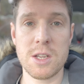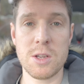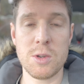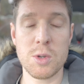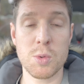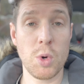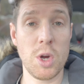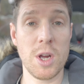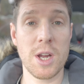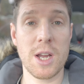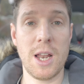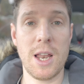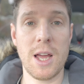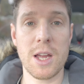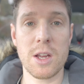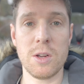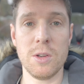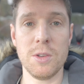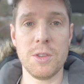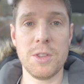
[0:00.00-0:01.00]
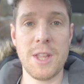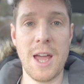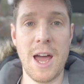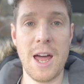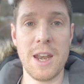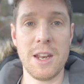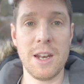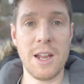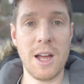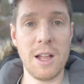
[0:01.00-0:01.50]
whose work I like, called
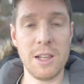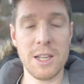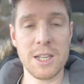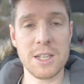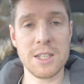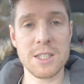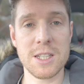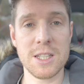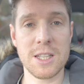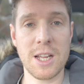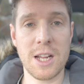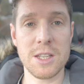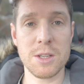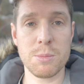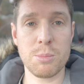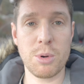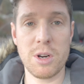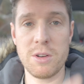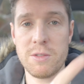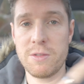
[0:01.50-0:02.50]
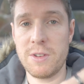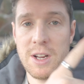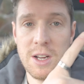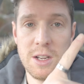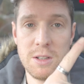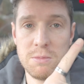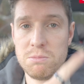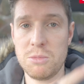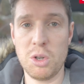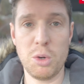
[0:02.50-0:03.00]
Dan, and I'll link to Dan's
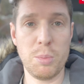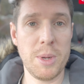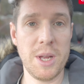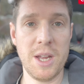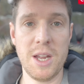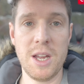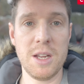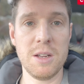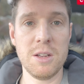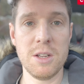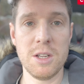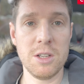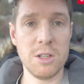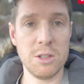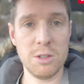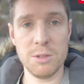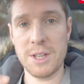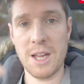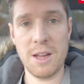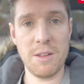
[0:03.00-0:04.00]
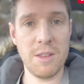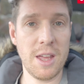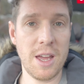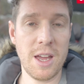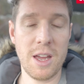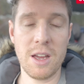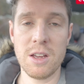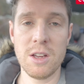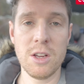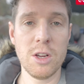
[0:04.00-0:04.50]
profile up here or down
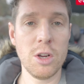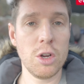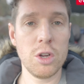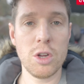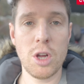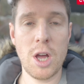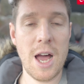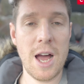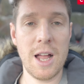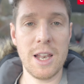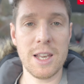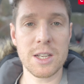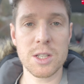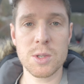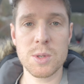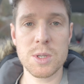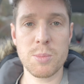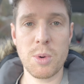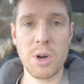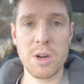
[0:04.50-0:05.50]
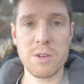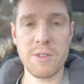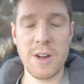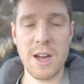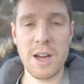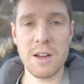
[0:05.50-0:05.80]
there. I'll link to his profile.